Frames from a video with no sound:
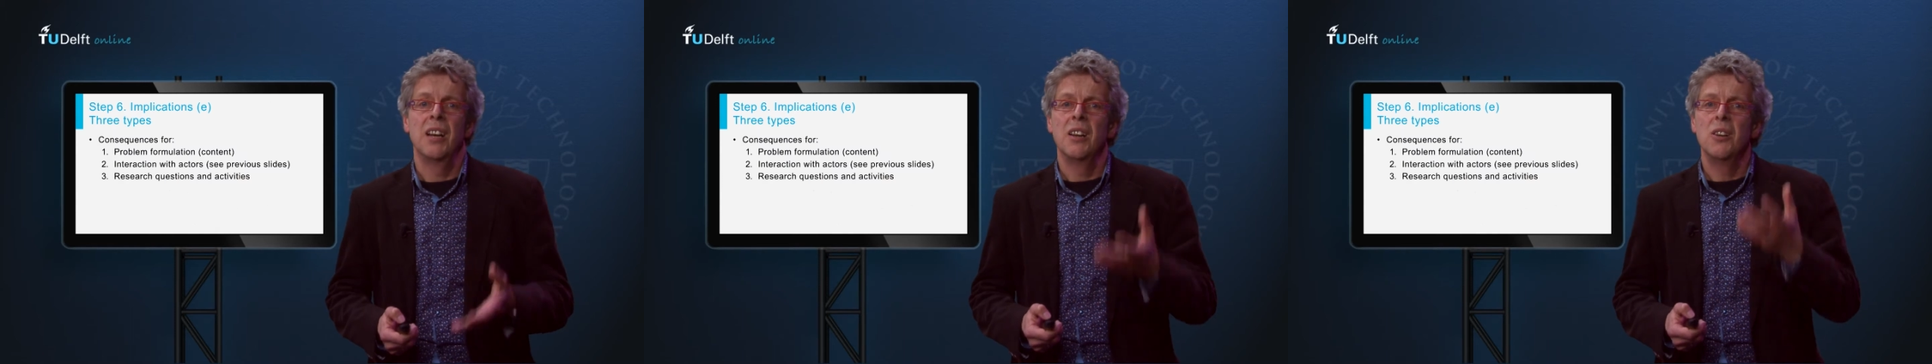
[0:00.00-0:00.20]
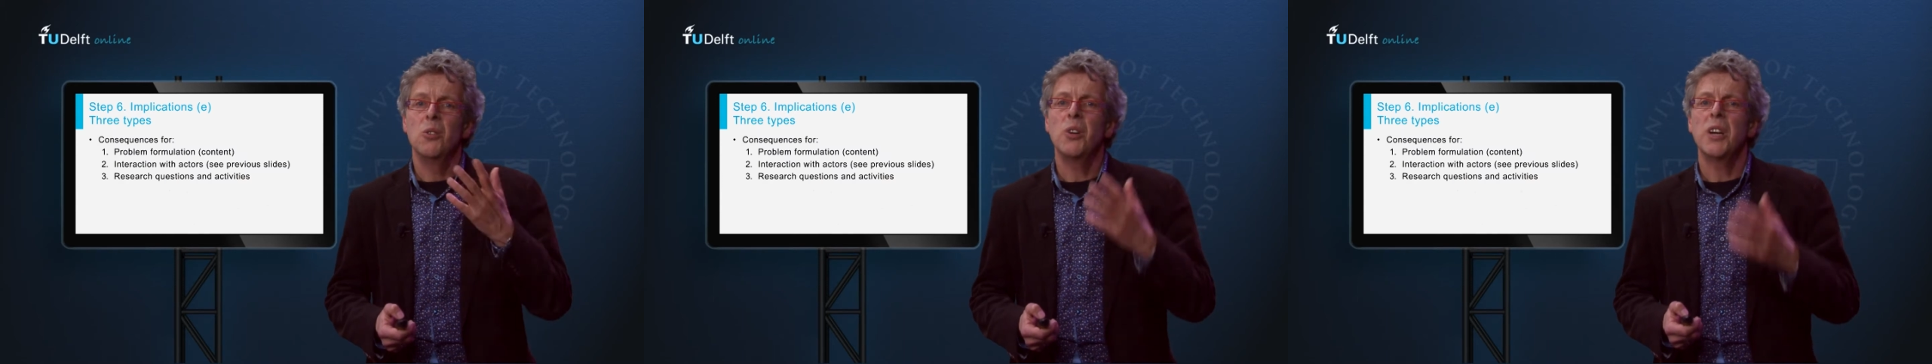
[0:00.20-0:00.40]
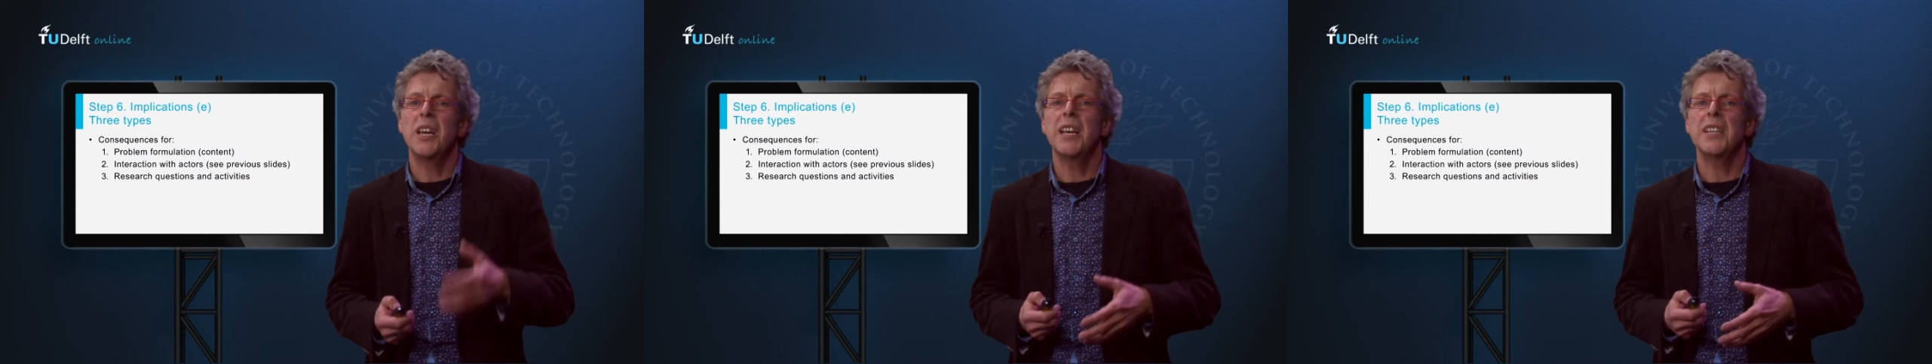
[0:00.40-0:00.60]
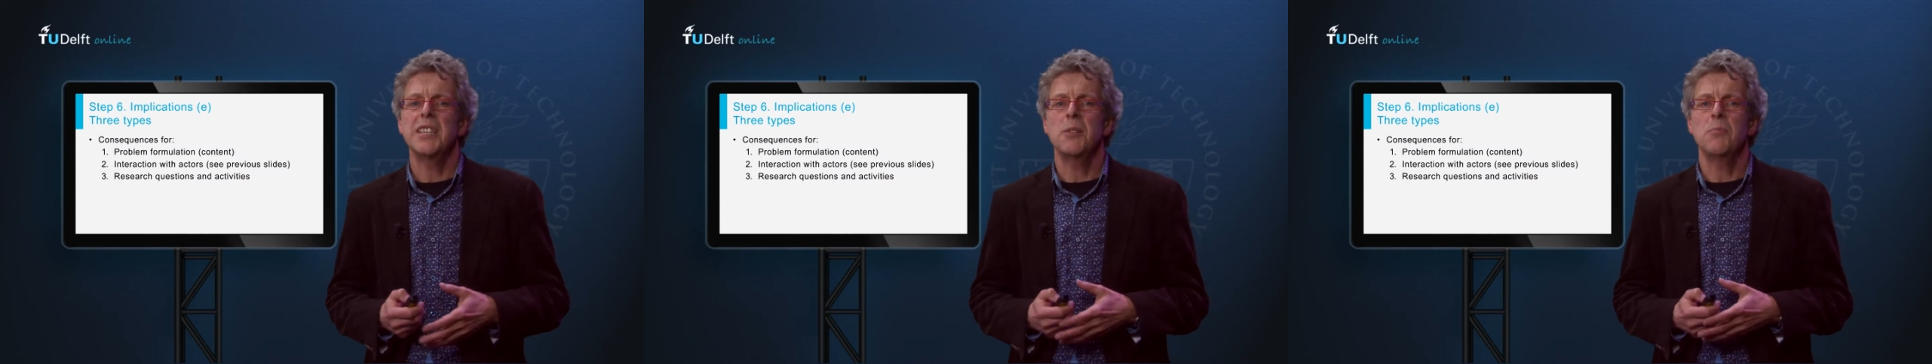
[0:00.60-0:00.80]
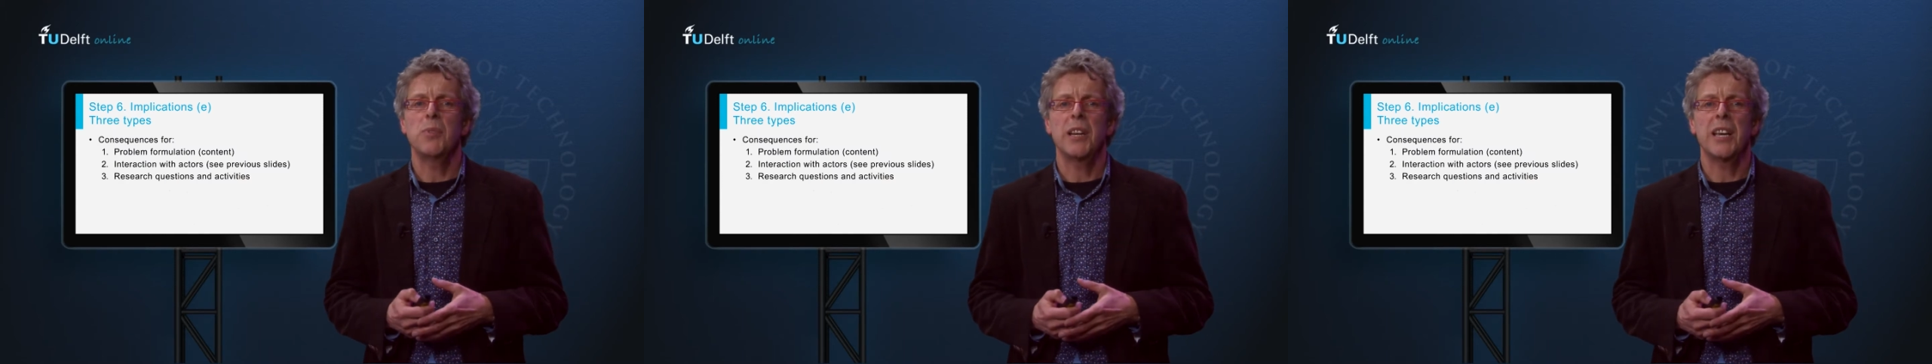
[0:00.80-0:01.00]
looking at the
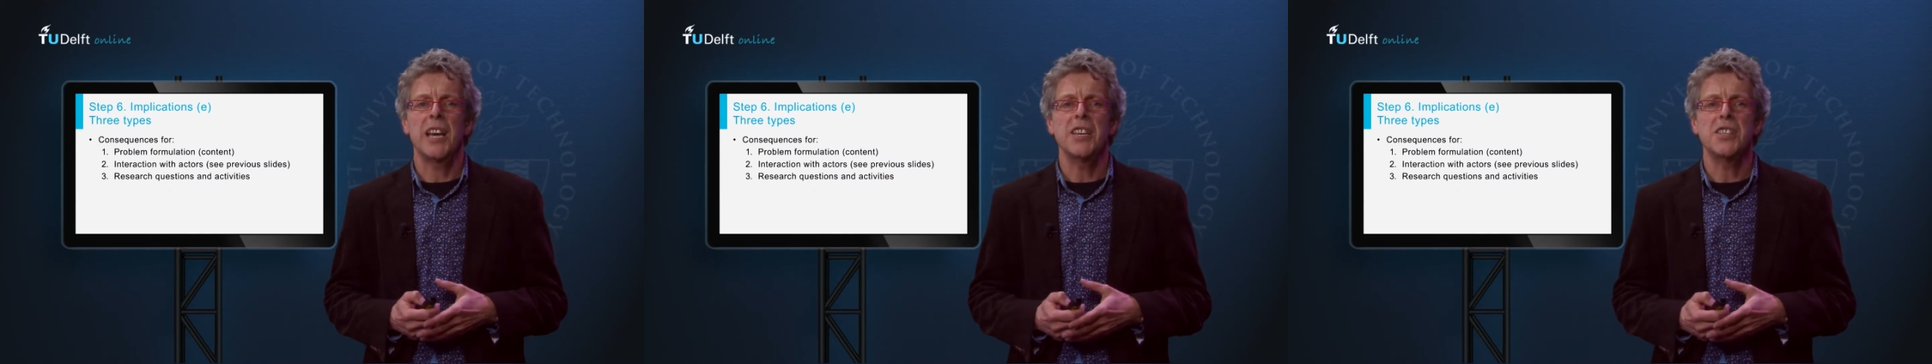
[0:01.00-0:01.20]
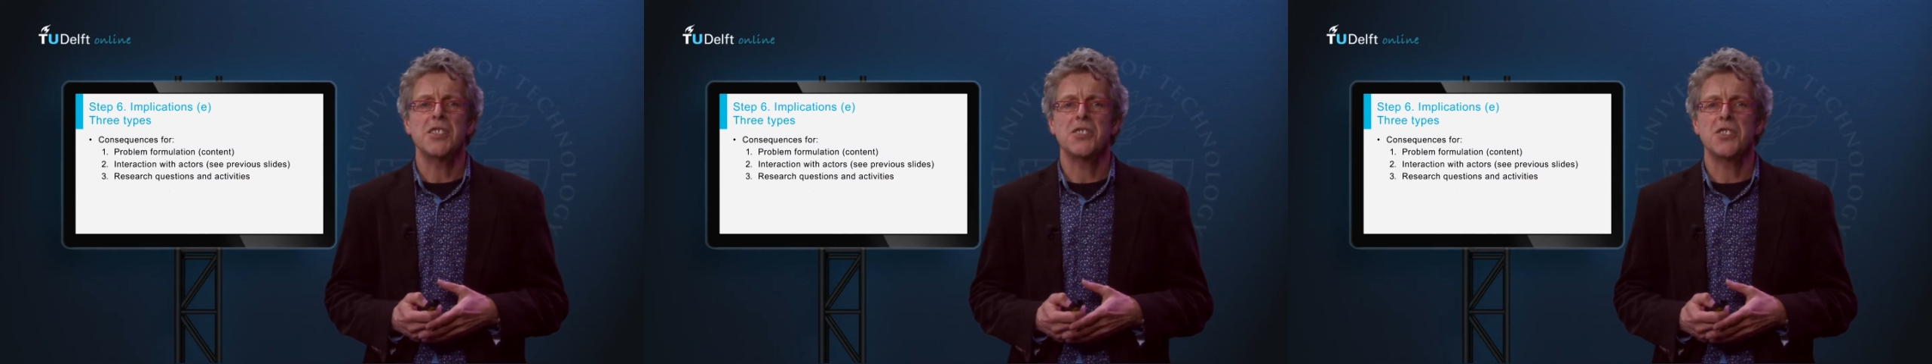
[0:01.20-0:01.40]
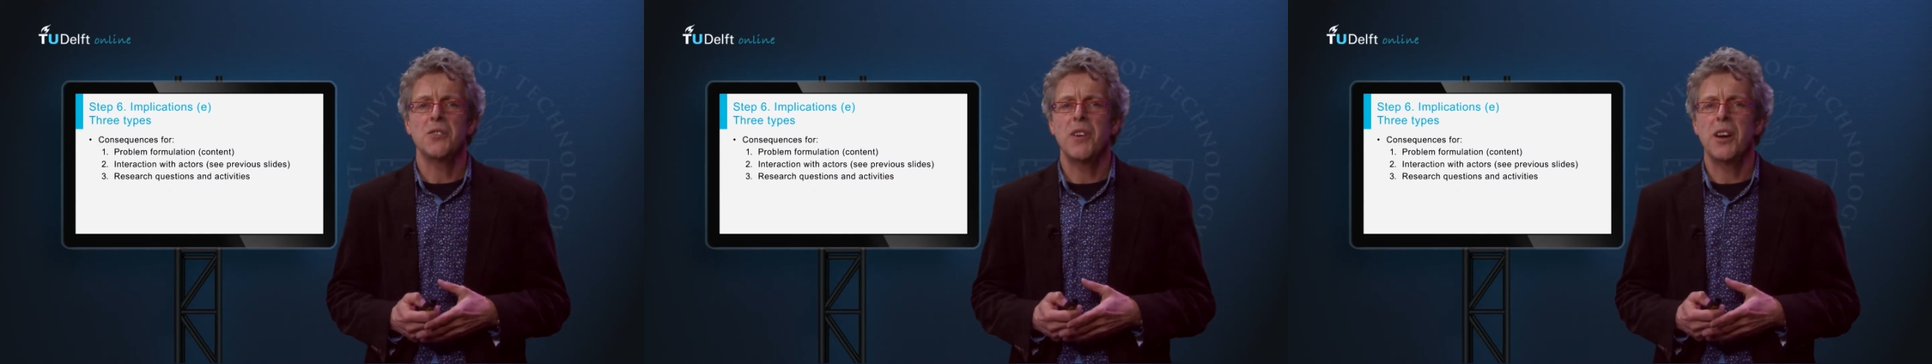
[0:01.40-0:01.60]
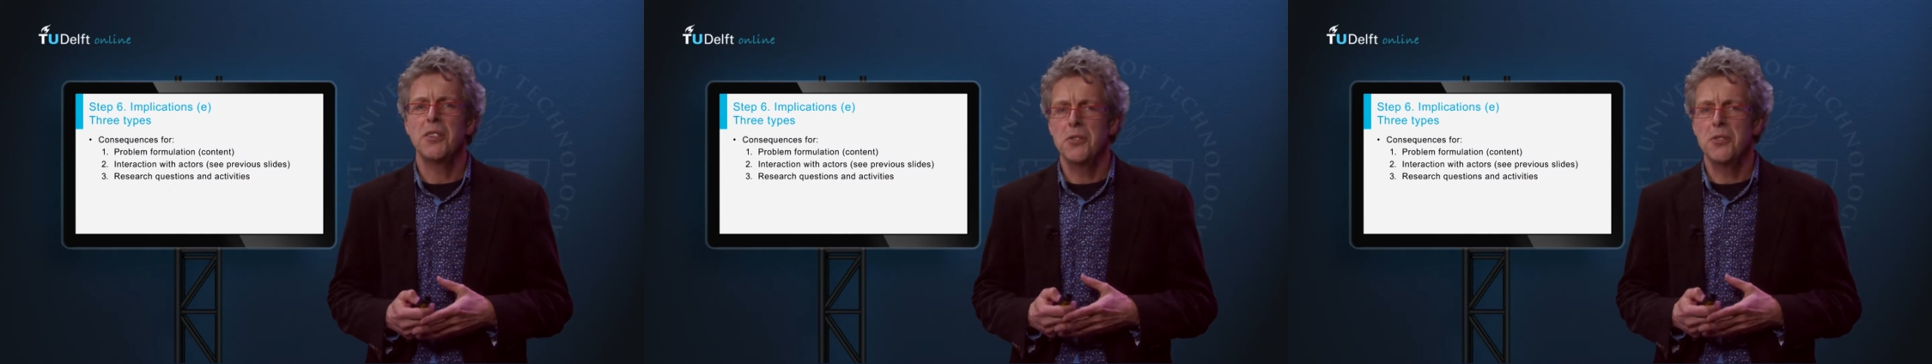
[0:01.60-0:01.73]
implications of our